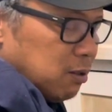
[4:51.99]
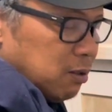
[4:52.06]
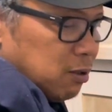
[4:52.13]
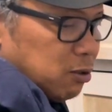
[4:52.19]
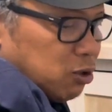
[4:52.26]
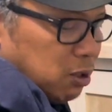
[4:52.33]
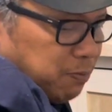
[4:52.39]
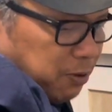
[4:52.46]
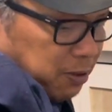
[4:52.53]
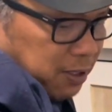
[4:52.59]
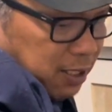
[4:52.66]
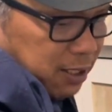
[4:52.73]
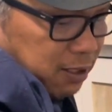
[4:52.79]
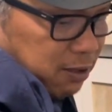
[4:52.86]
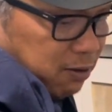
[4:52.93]
cheaper
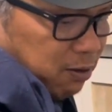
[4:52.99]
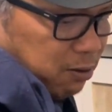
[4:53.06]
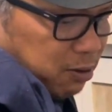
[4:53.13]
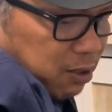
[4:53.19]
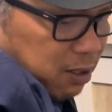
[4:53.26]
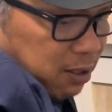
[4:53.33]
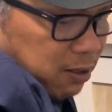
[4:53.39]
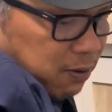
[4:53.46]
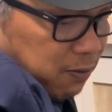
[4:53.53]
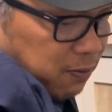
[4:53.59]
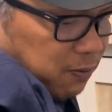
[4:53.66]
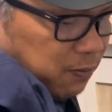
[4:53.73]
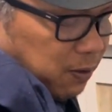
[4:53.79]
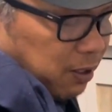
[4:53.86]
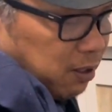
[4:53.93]
than those
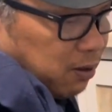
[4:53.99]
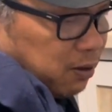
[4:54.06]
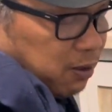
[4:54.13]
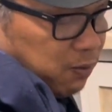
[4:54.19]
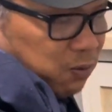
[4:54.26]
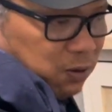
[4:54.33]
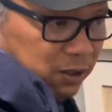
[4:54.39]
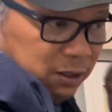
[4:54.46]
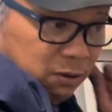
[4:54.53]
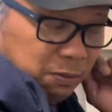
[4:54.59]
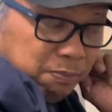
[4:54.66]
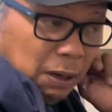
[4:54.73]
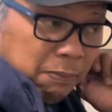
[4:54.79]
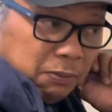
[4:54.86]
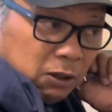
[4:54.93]
regular wood or
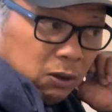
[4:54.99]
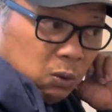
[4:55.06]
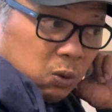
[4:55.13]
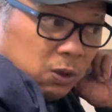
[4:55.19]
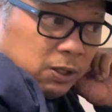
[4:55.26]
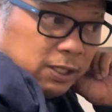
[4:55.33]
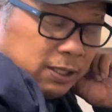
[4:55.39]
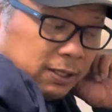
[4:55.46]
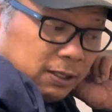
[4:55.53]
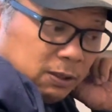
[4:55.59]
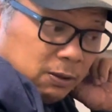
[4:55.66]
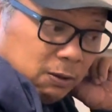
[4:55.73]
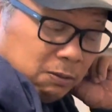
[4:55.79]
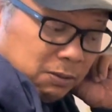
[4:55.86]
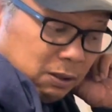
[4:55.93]
poplar wood in
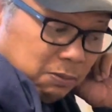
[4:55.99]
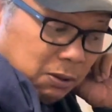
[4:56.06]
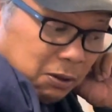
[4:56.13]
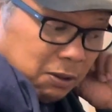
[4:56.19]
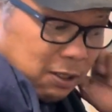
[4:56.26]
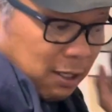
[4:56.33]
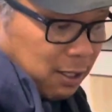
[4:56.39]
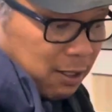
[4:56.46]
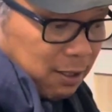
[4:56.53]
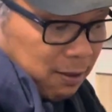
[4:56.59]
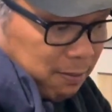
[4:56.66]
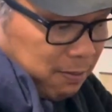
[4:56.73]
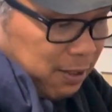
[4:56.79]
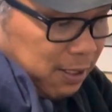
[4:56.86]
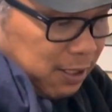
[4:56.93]
Home Depot.
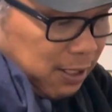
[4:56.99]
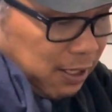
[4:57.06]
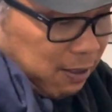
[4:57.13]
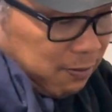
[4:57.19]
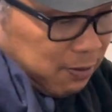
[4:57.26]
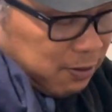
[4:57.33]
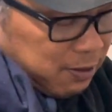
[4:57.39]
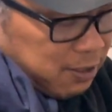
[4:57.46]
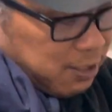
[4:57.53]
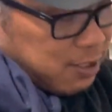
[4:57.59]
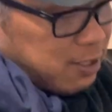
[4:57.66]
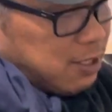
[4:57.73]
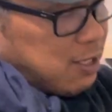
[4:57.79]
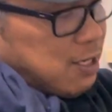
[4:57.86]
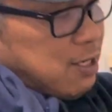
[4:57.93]
But I would
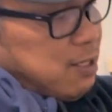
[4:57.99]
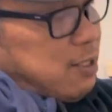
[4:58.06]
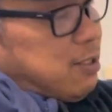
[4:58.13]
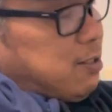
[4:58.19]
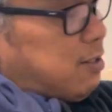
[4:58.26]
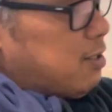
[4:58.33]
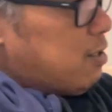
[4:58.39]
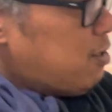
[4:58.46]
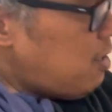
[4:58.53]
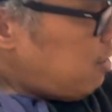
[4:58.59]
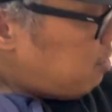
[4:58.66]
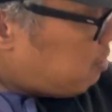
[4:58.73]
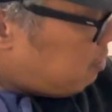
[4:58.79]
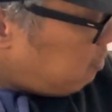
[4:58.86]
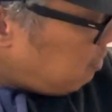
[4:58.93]

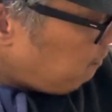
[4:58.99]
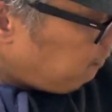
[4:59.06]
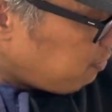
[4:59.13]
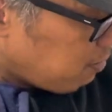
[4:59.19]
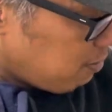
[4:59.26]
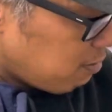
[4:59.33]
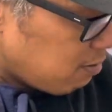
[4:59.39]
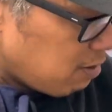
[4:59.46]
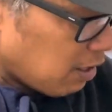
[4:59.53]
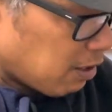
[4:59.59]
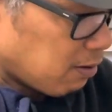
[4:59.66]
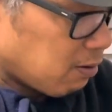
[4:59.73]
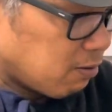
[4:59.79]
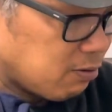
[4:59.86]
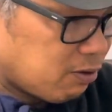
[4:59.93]
suggest if you could, like, you
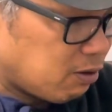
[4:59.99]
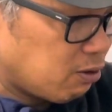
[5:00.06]
know, you could